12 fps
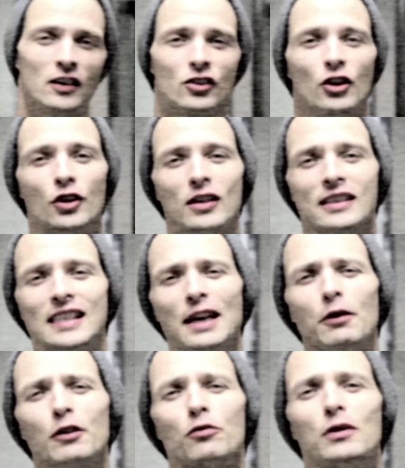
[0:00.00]
So you can
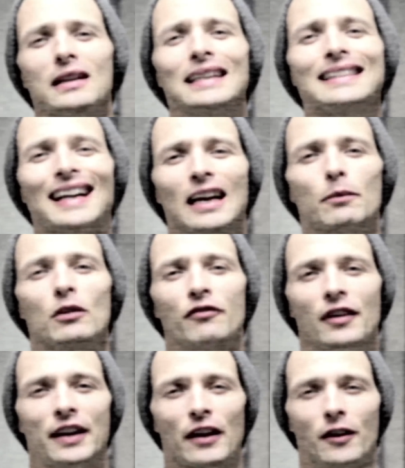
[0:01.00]
see with really terrible
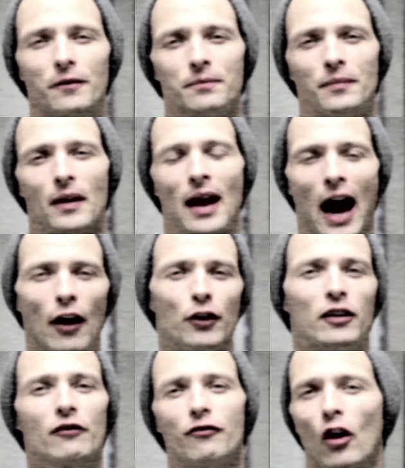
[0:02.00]
video how you
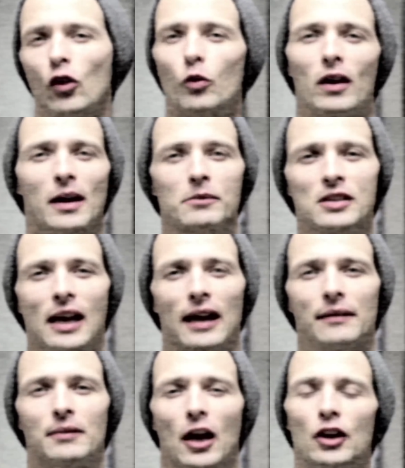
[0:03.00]
can follow what I'm
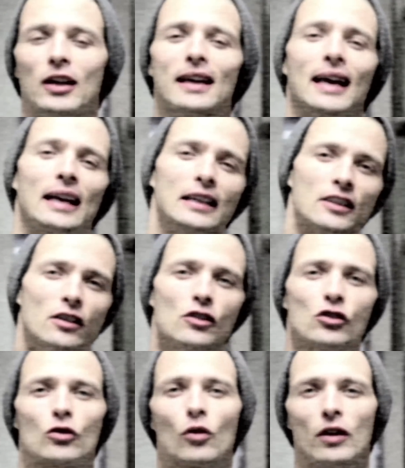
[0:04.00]
saying, how you can get into the
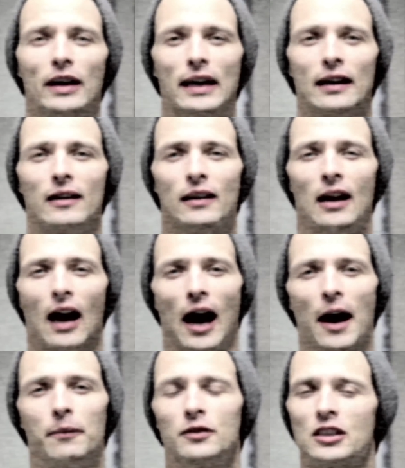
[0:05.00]
story,
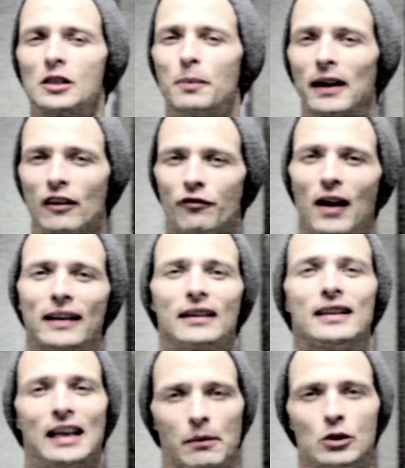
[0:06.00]
um, despite the fact
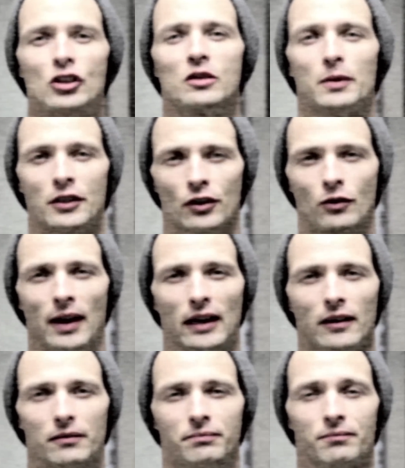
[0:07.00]
that the image has been
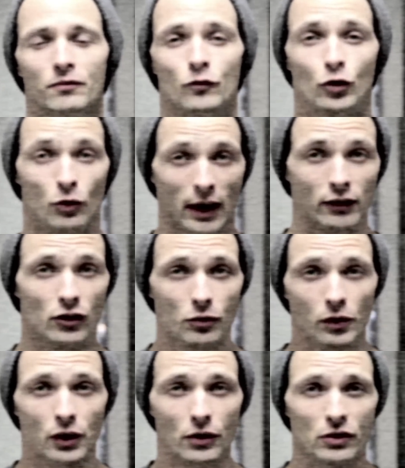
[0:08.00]
degraded. Directors
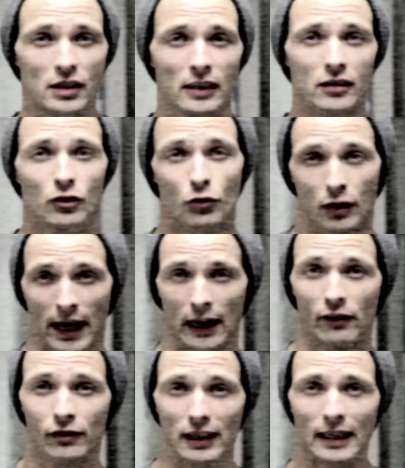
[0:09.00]
will use this
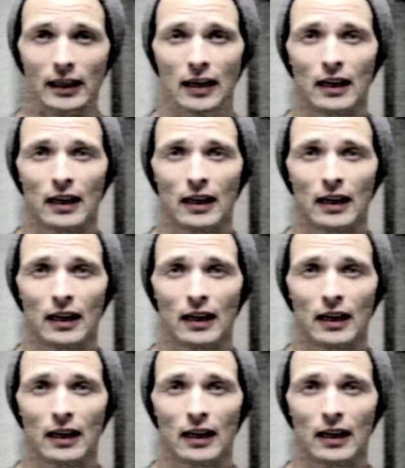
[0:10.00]
creatively,